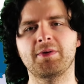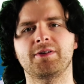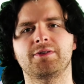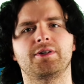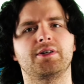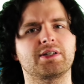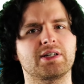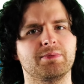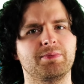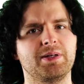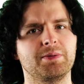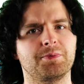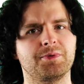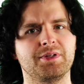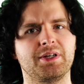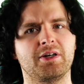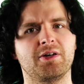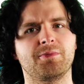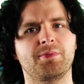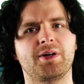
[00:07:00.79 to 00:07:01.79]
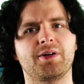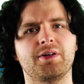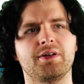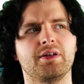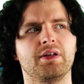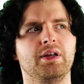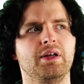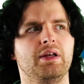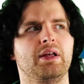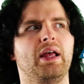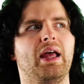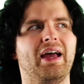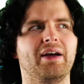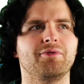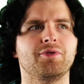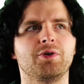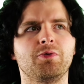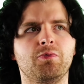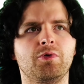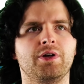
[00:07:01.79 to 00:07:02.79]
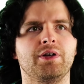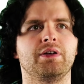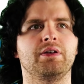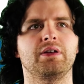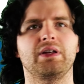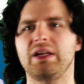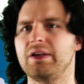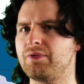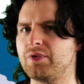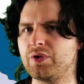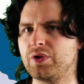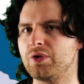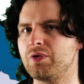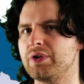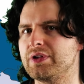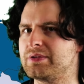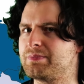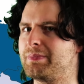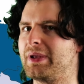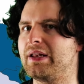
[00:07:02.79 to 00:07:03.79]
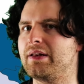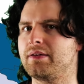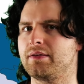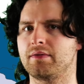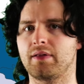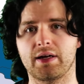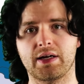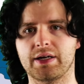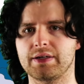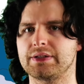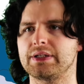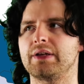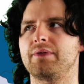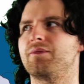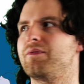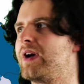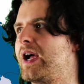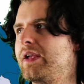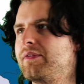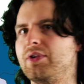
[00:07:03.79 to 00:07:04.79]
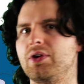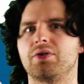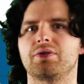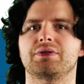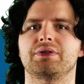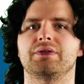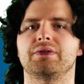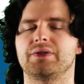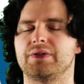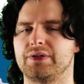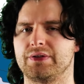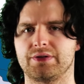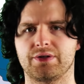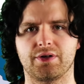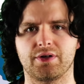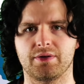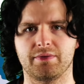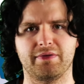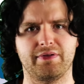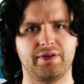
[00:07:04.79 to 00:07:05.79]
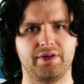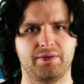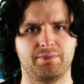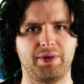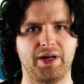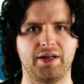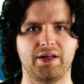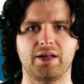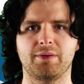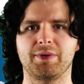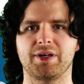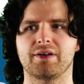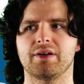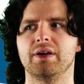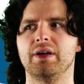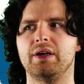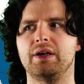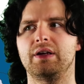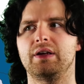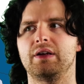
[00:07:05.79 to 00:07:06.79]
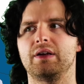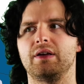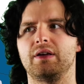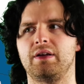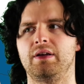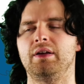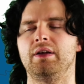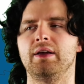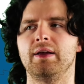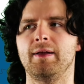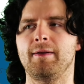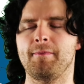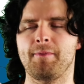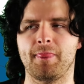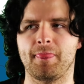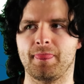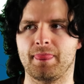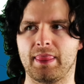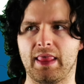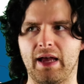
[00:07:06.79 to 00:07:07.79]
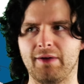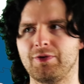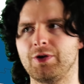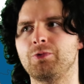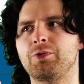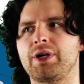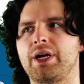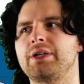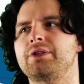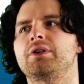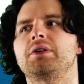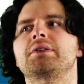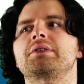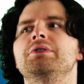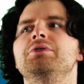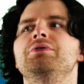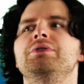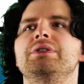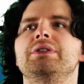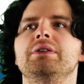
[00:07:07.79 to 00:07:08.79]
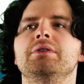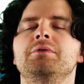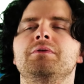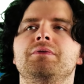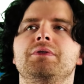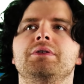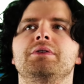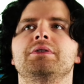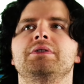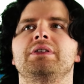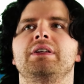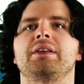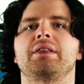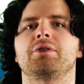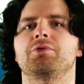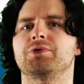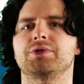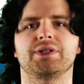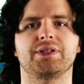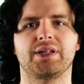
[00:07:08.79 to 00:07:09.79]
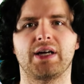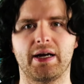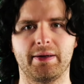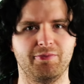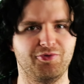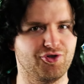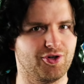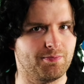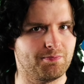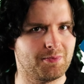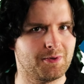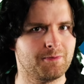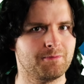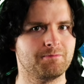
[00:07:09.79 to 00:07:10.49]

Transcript: I talk to people now about it, everyone, even though it's been, like I said, 5 years since the start of the pandemic, everyone I talk to still feels like there was a time jump.